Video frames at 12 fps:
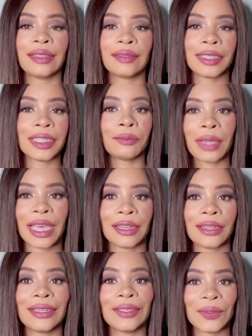These
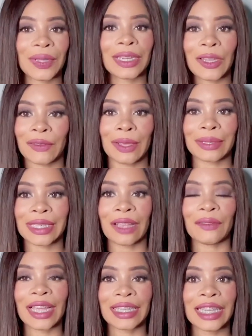men do not love themselves.
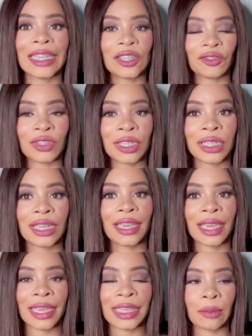Like, they literally
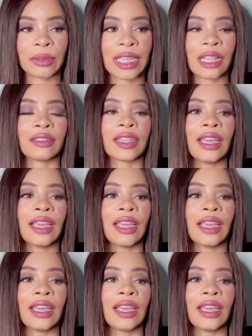hate themselves.